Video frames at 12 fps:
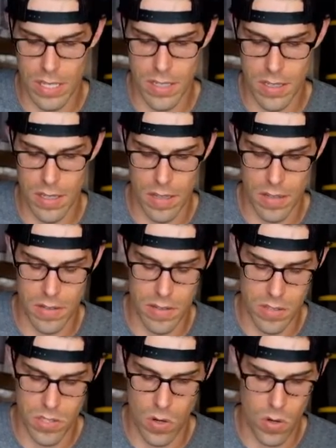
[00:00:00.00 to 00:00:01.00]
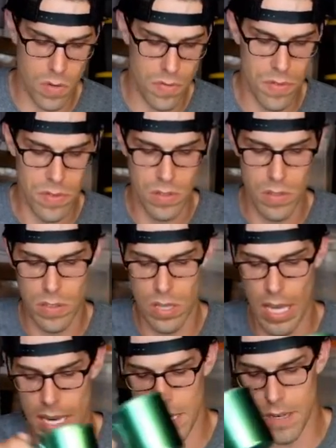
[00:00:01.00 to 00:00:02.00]
into the stove, you
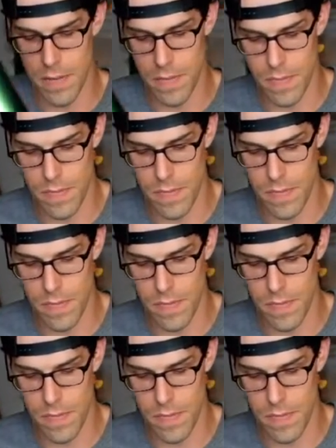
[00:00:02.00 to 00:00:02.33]
light it,